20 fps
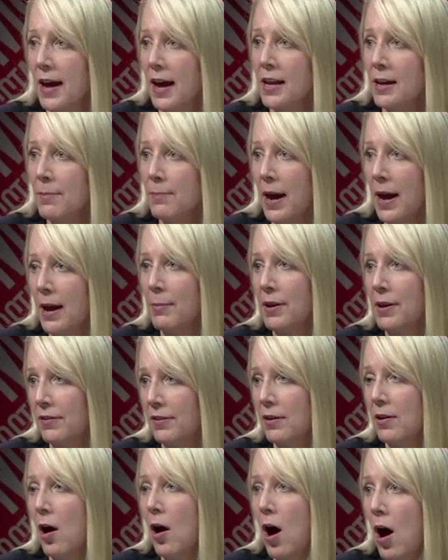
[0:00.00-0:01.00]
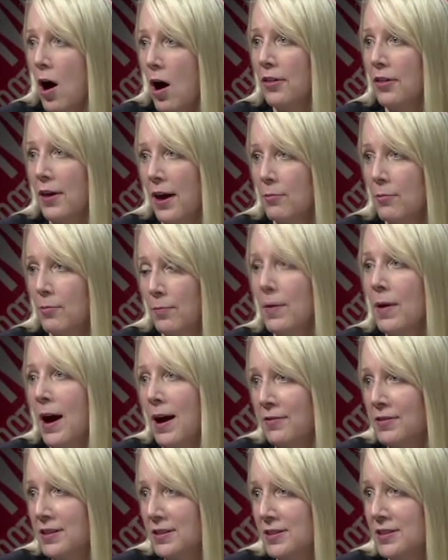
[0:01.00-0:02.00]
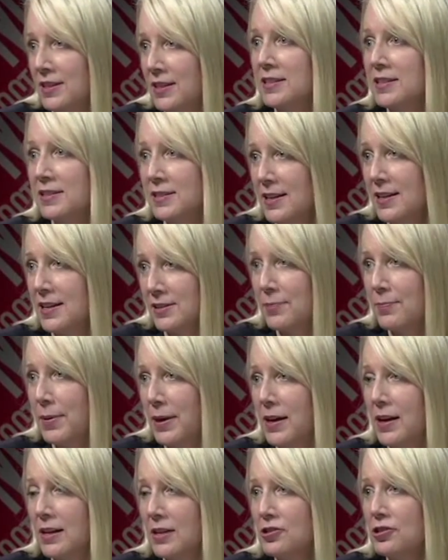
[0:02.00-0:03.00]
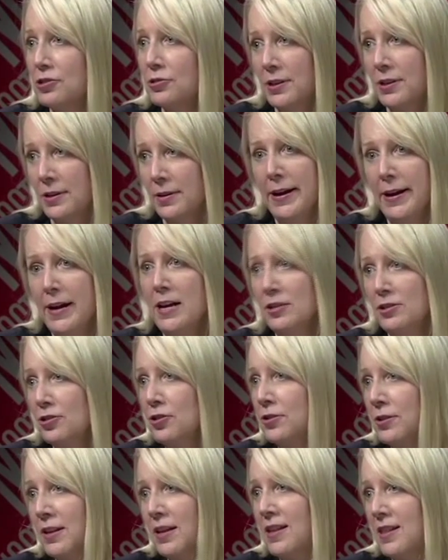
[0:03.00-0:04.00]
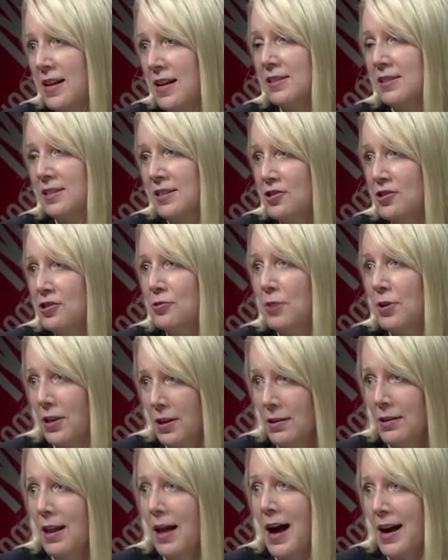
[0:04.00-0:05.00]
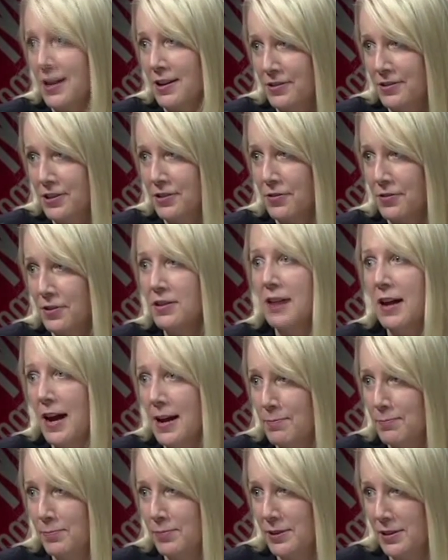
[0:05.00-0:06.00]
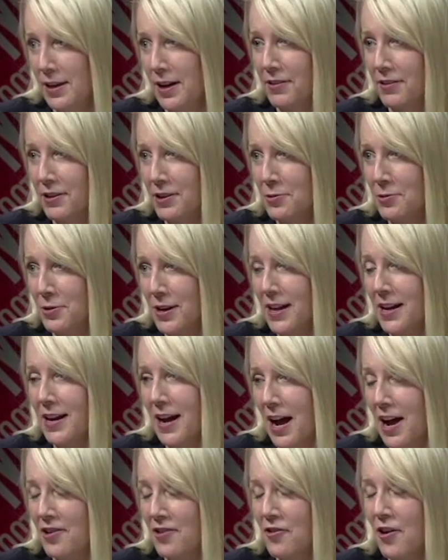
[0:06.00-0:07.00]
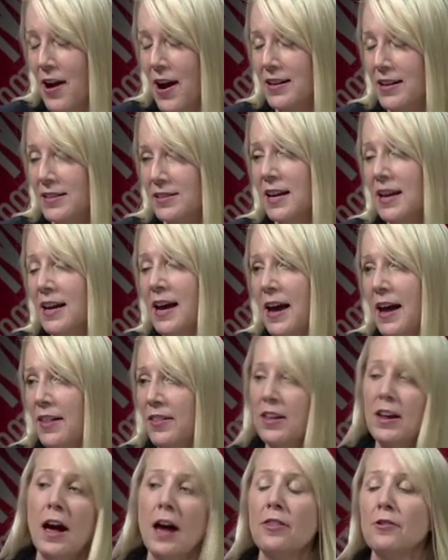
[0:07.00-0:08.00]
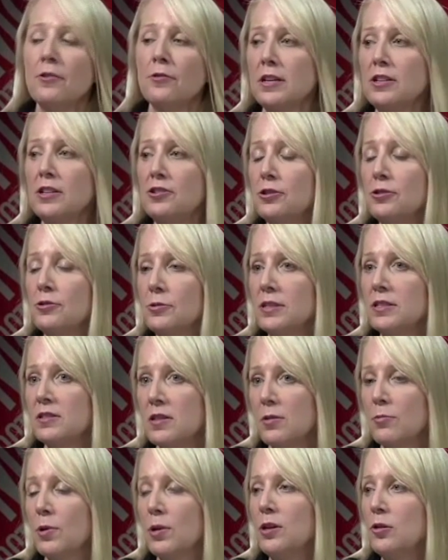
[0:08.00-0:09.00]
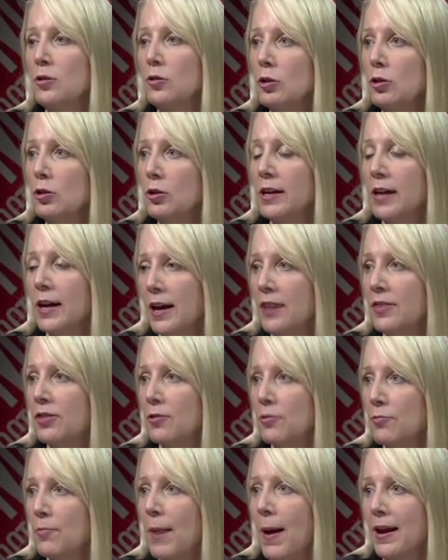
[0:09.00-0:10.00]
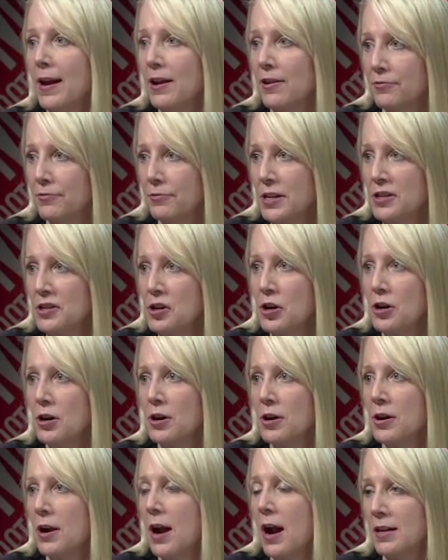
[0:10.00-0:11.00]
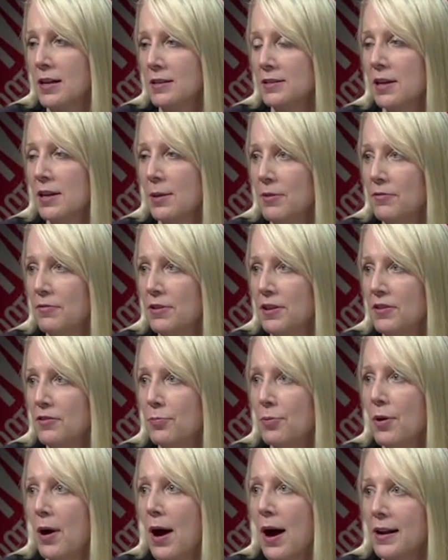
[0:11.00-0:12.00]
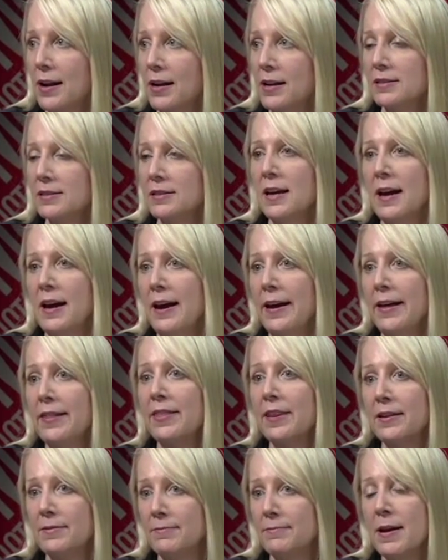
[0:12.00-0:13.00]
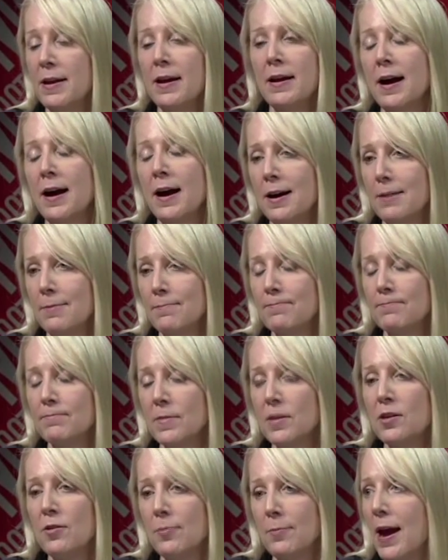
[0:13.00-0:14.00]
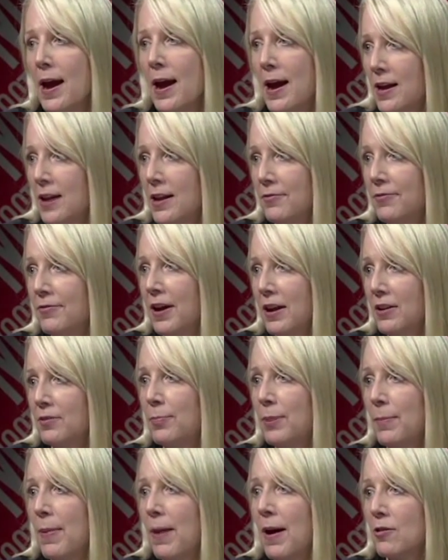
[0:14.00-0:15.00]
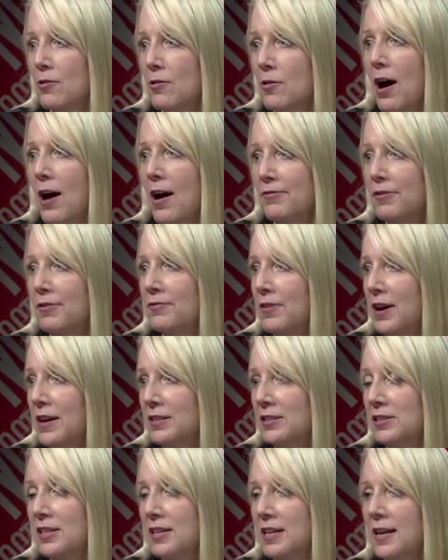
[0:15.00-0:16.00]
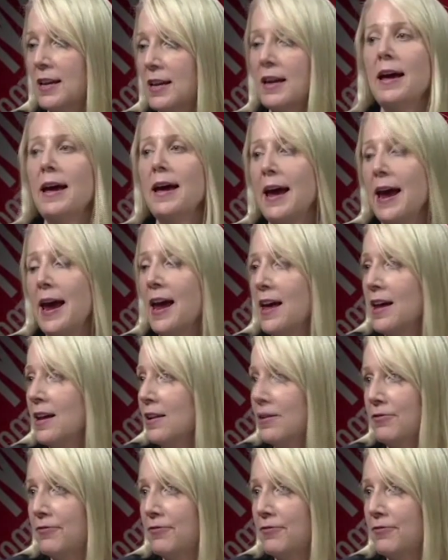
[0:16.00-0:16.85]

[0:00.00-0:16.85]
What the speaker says: any payments at all, that obviously is a big issue, and certainly that's an issue with a lot of different types of annuity contracts. The other issue is that when you look at the rate of return on some of these products, that you may in fact be better off investing in a